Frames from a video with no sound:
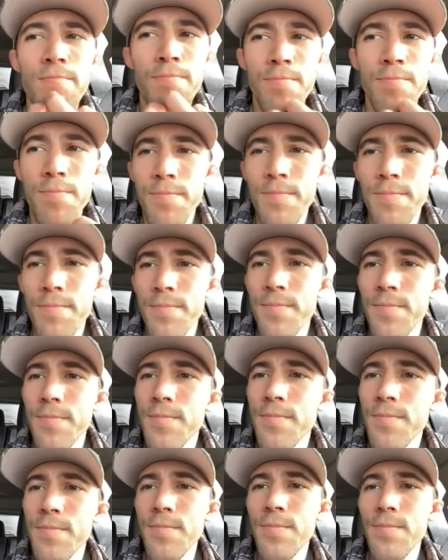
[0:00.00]

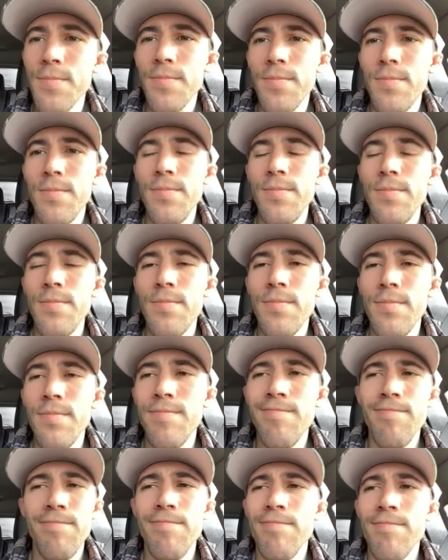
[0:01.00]

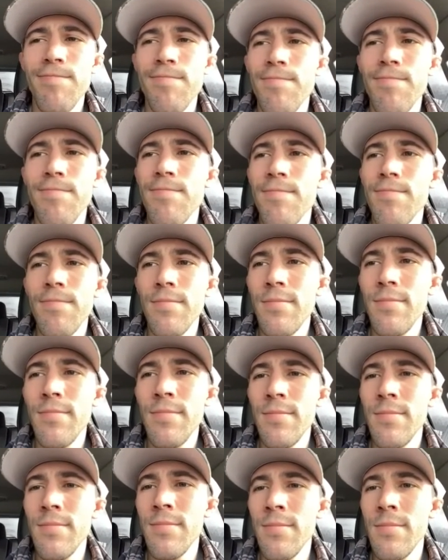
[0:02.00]

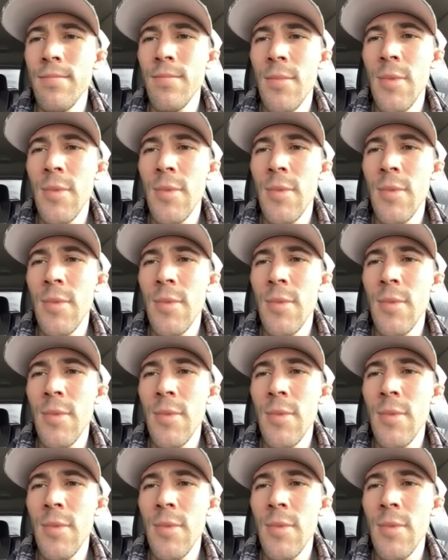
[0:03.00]
[no speech]